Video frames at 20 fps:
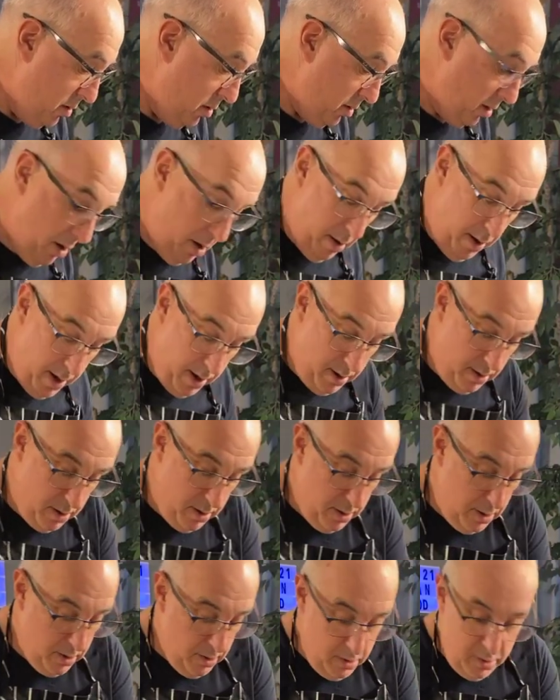All right.
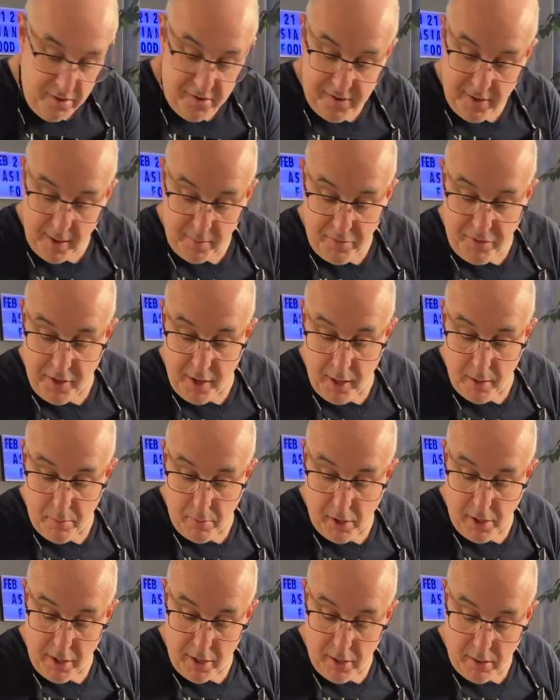Same thing,
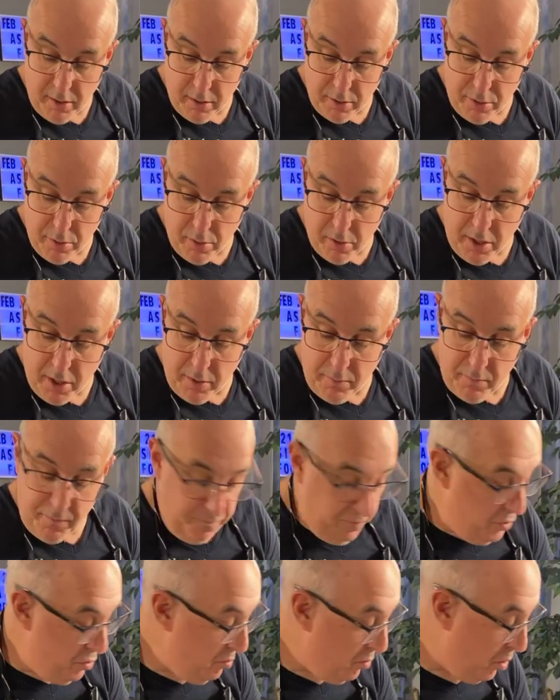we're going to do a
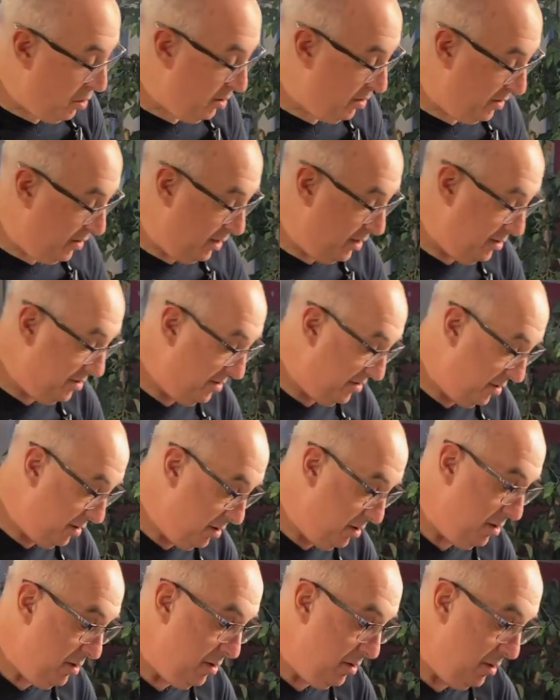few more of these.
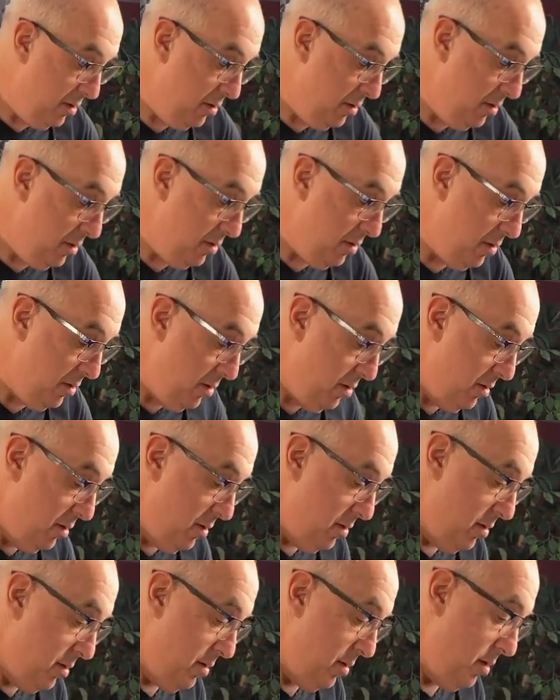
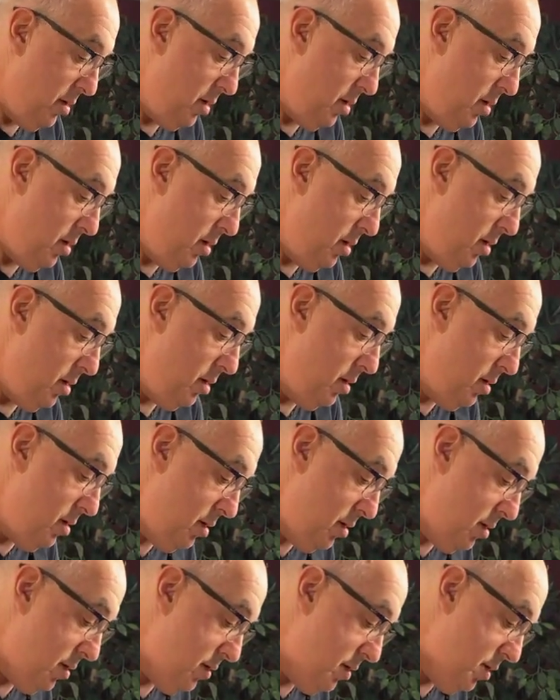Okay,
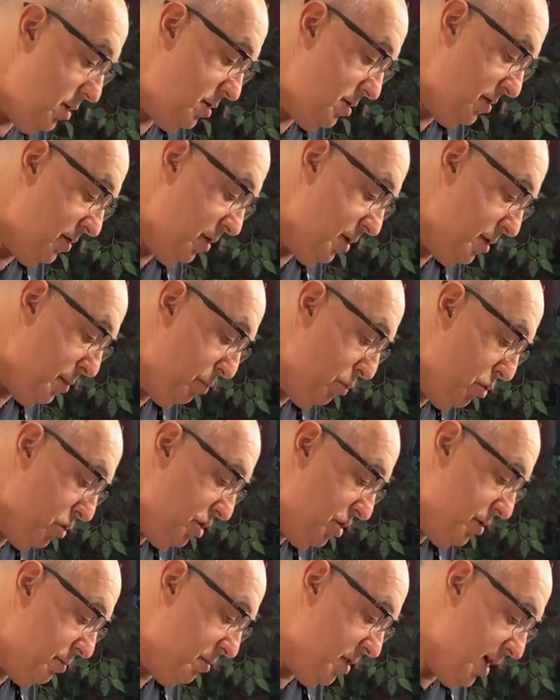and then you're just going to push
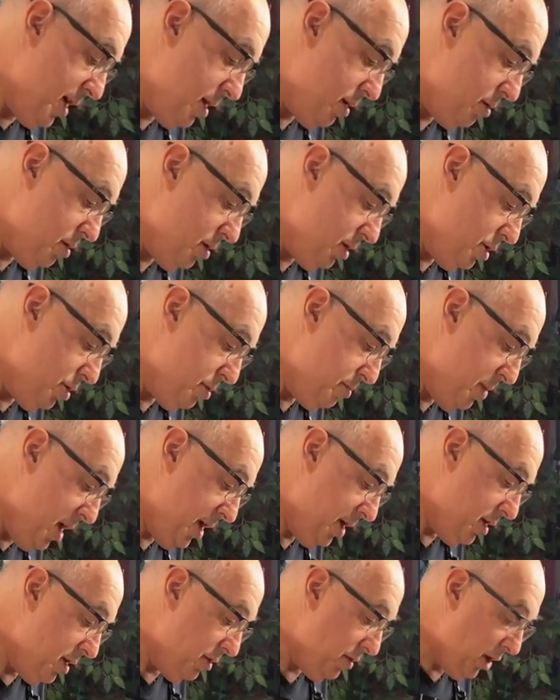them down, and you're
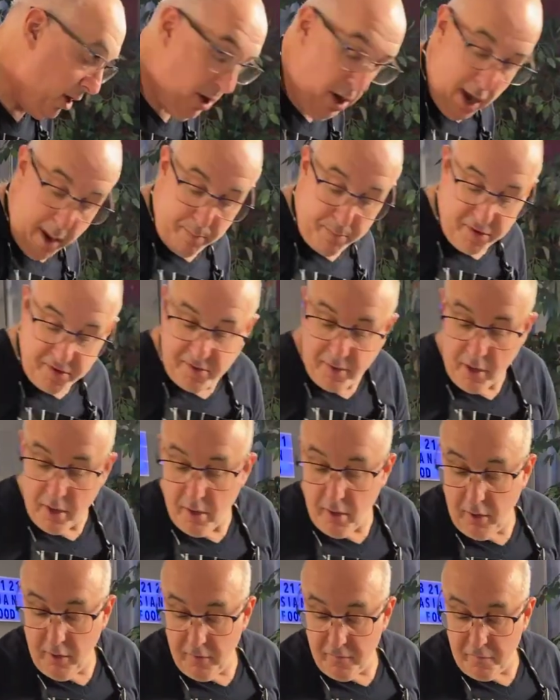making the cups
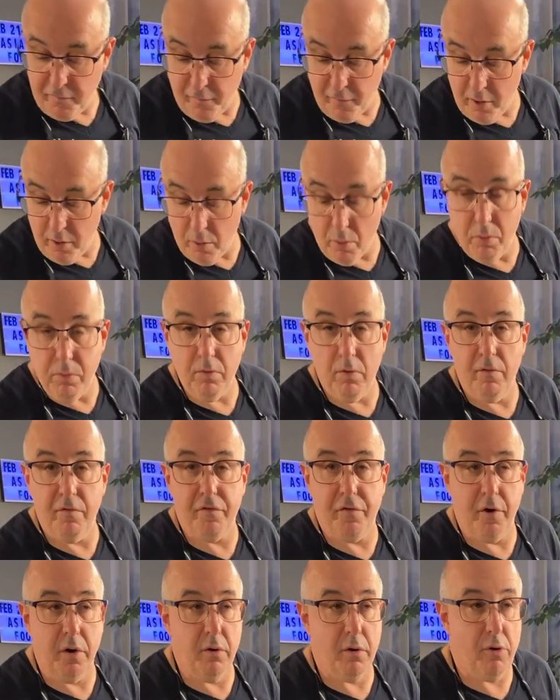for your
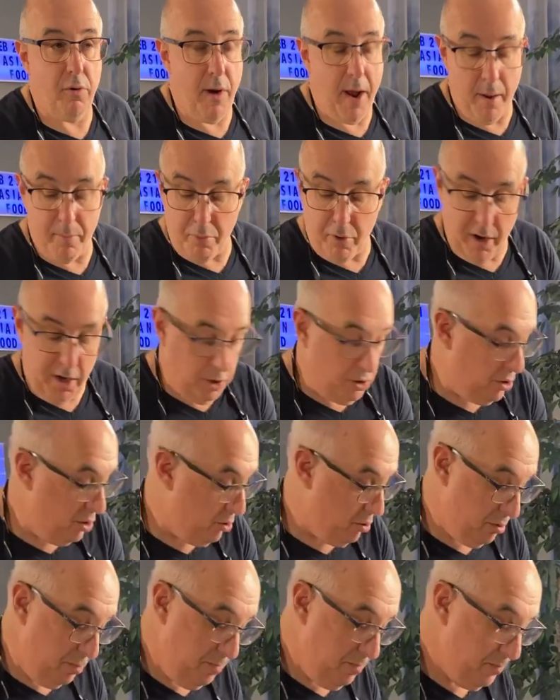crab
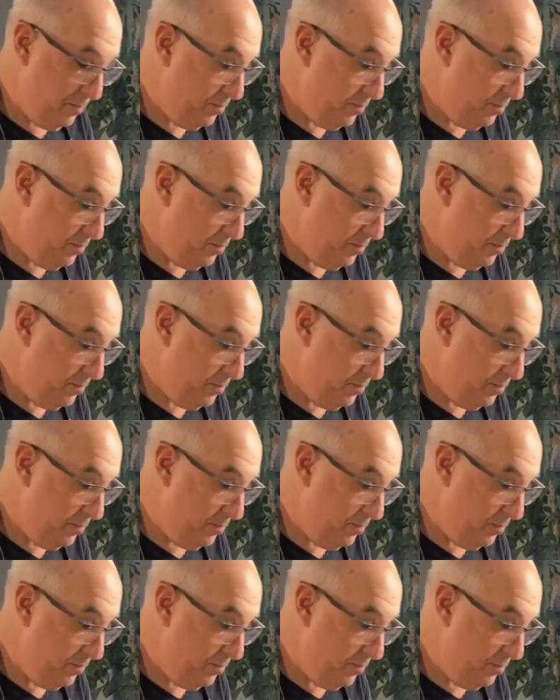rangoon.